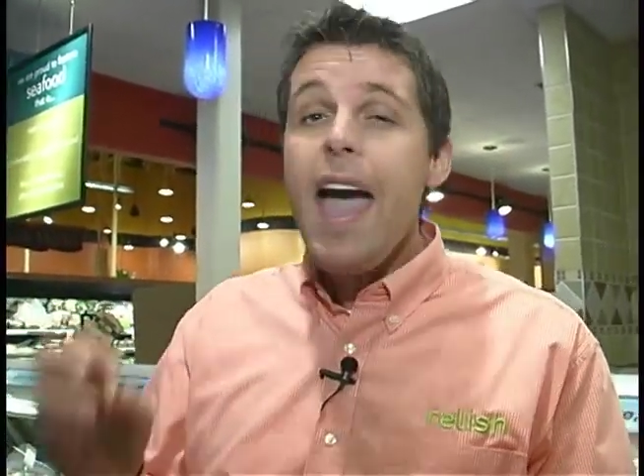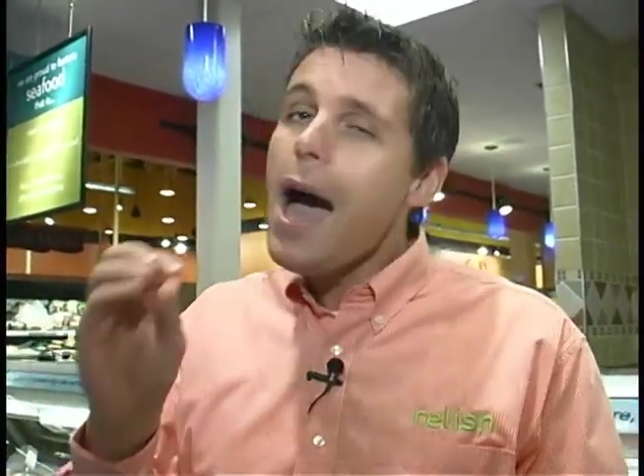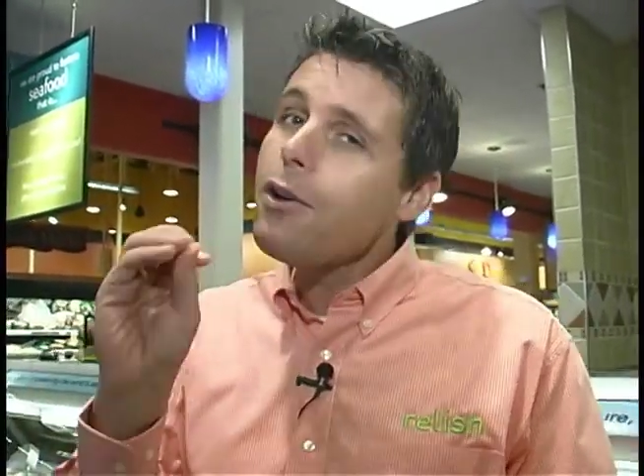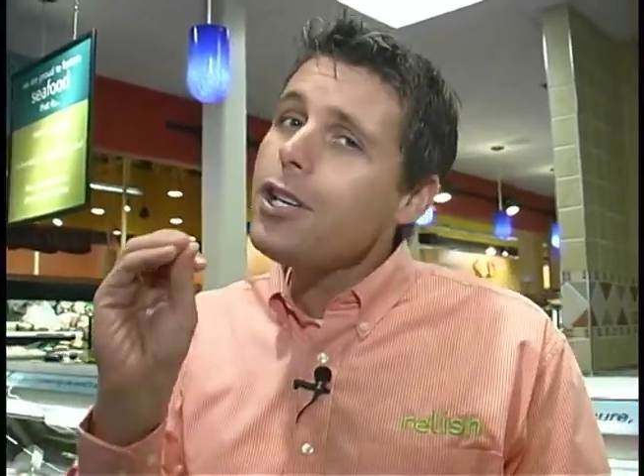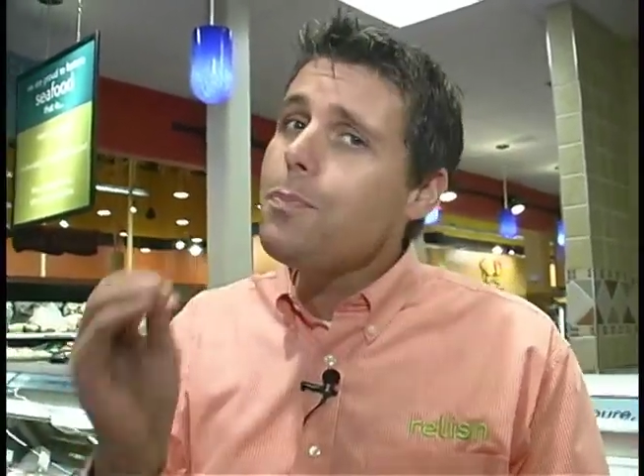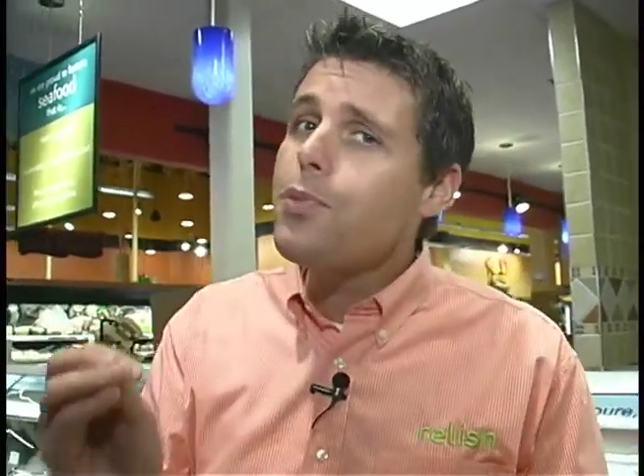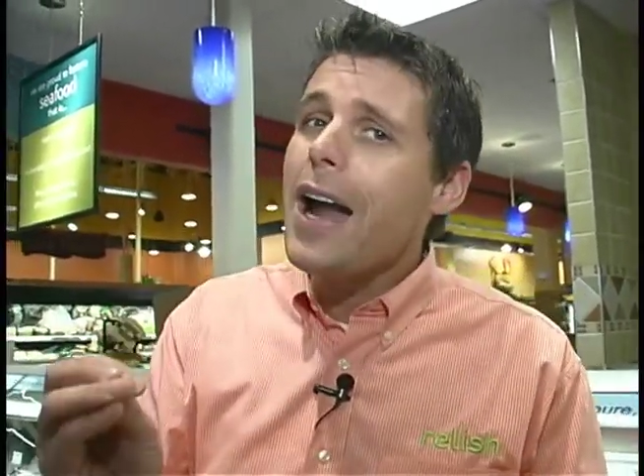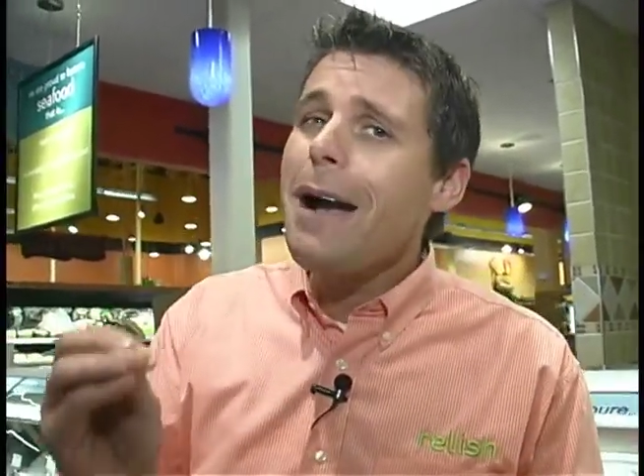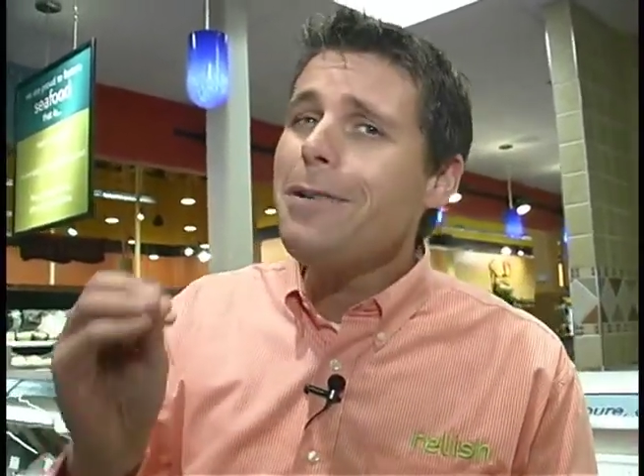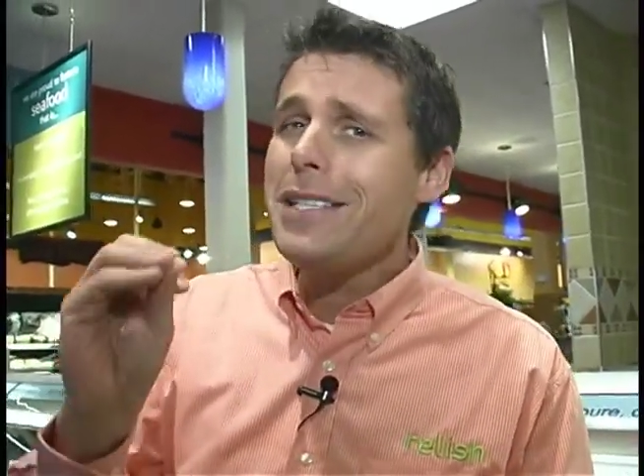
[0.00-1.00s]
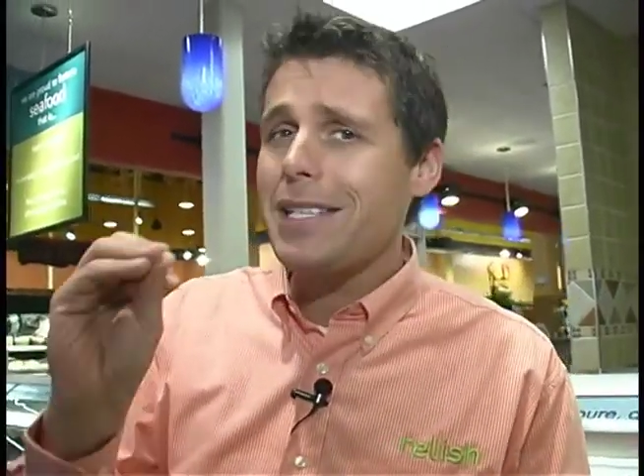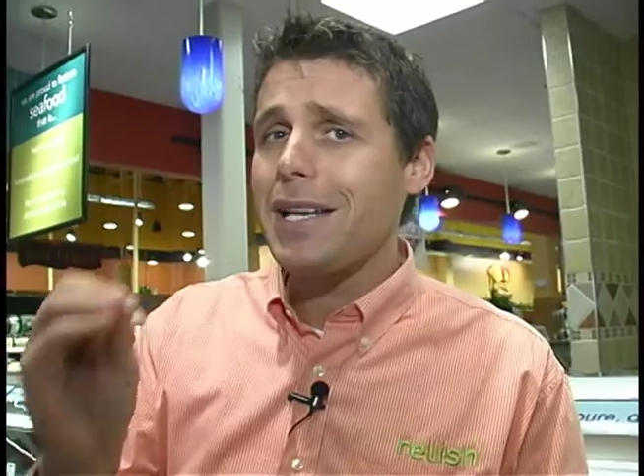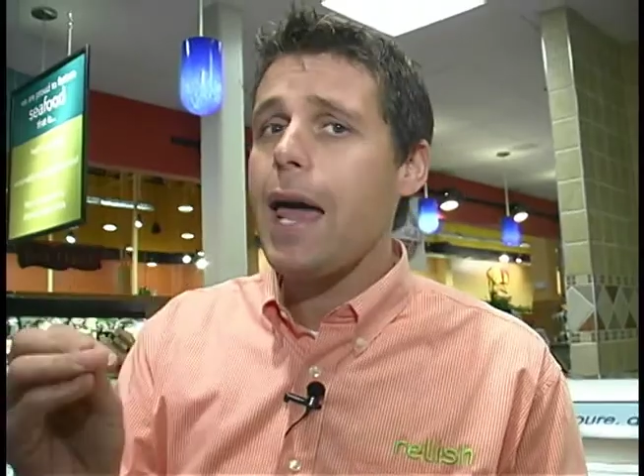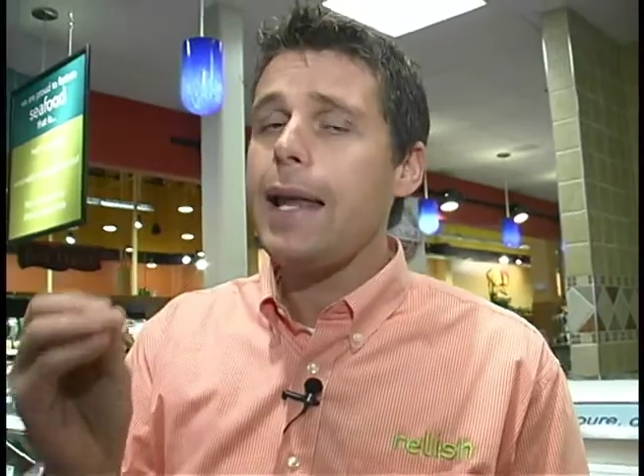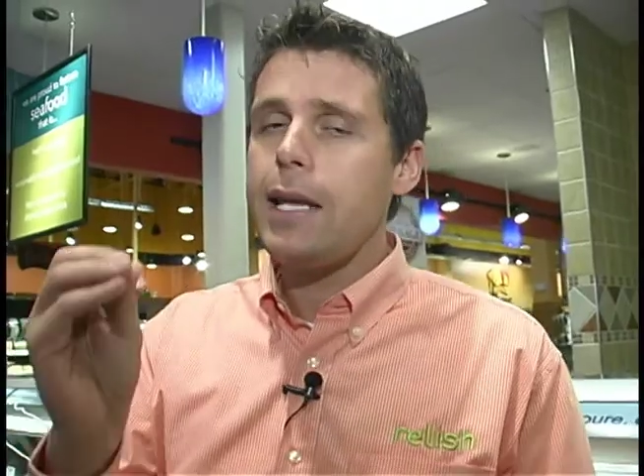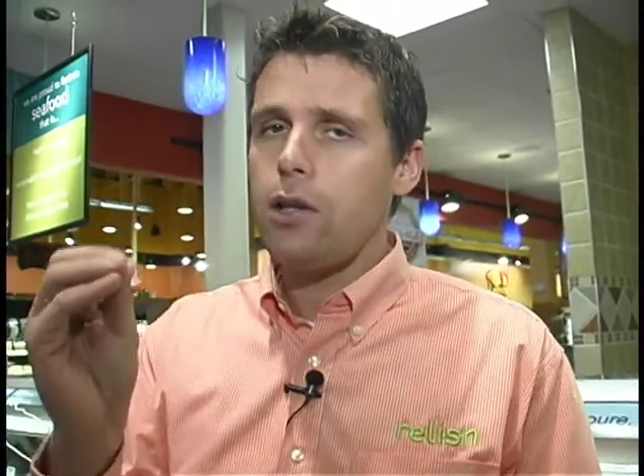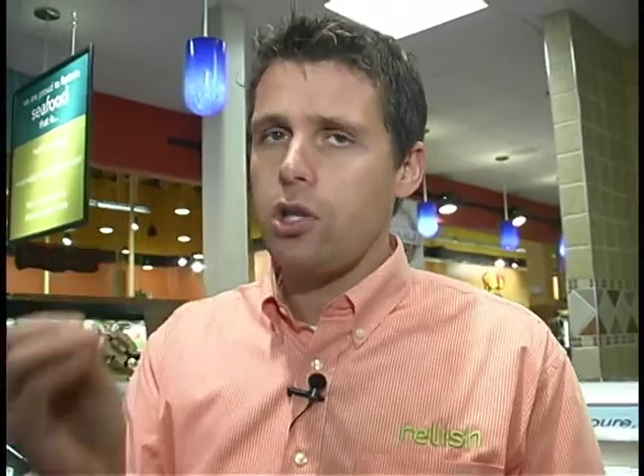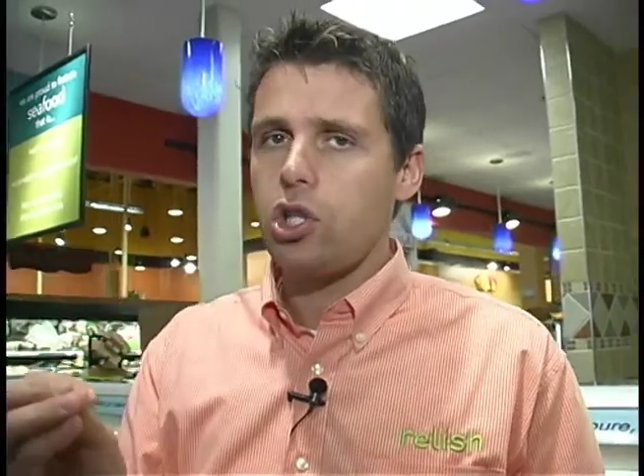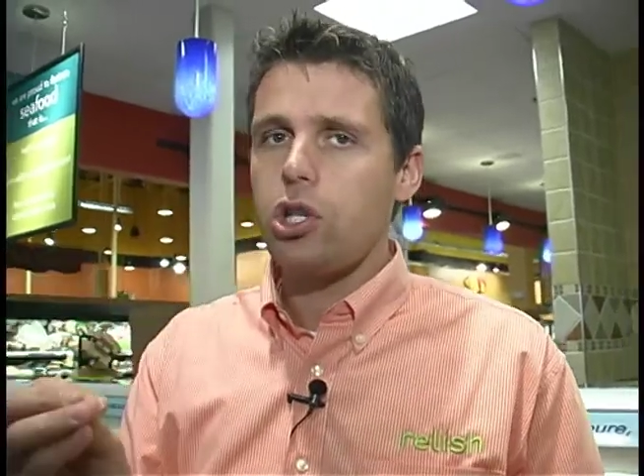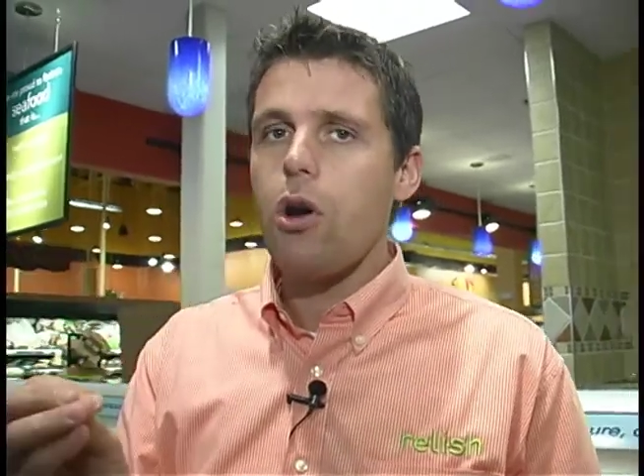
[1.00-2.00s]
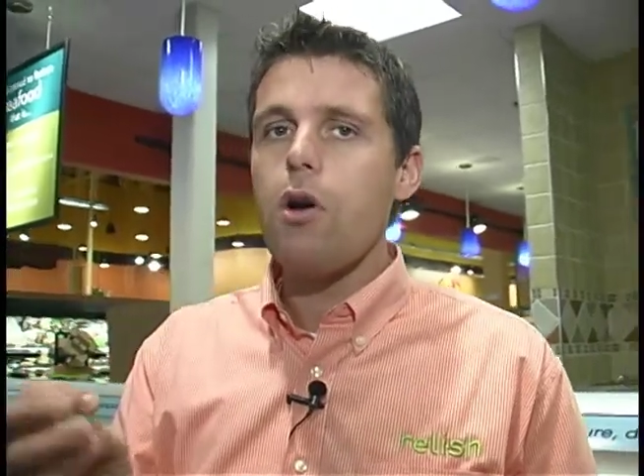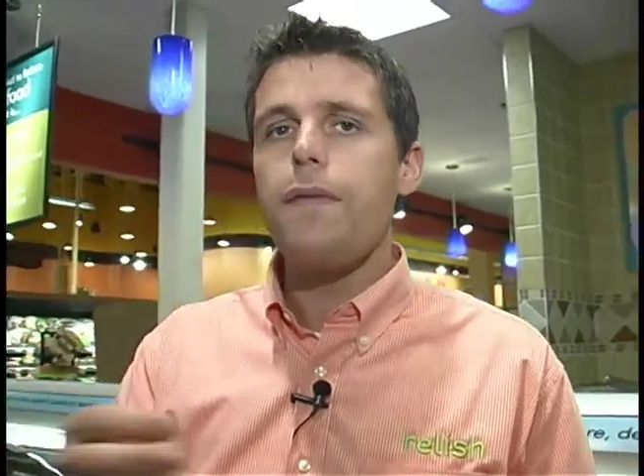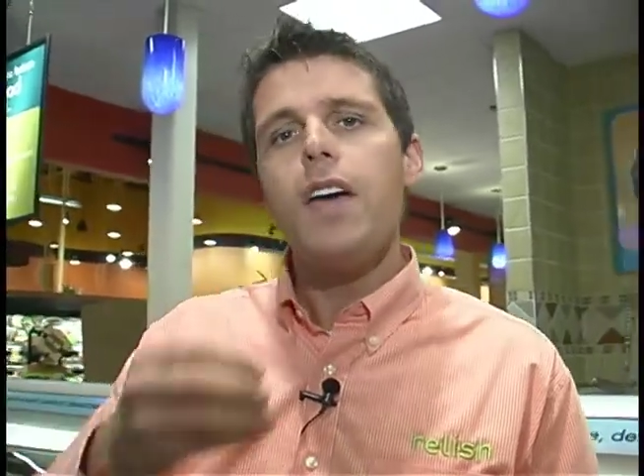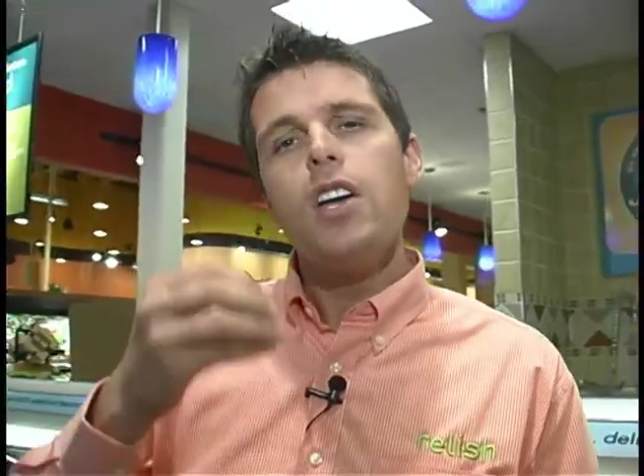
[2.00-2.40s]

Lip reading: I'm going to brown it slightly on the stove,